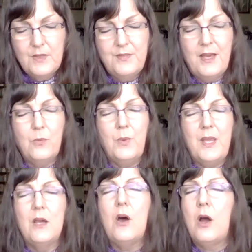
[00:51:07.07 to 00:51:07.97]
that
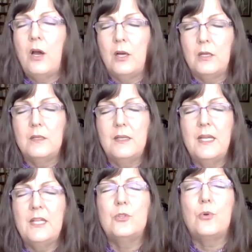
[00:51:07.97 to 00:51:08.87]
we are
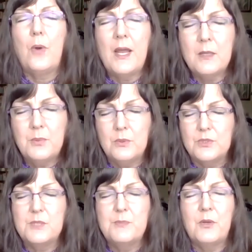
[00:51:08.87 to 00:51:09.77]
incredible
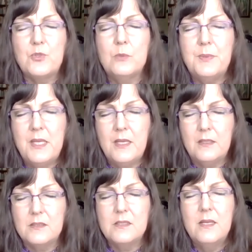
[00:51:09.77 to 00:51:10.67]
spiritual
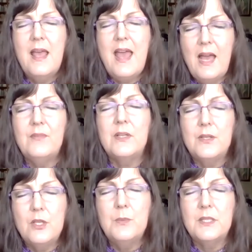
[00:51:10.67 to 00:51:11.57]
beings having a
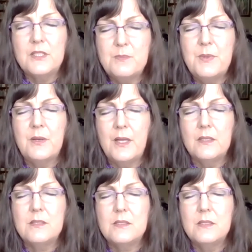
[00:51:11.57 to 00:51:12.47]
human
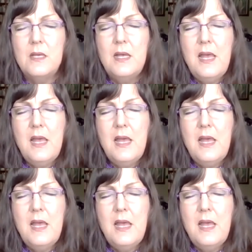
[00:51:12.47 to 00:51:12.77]
experience.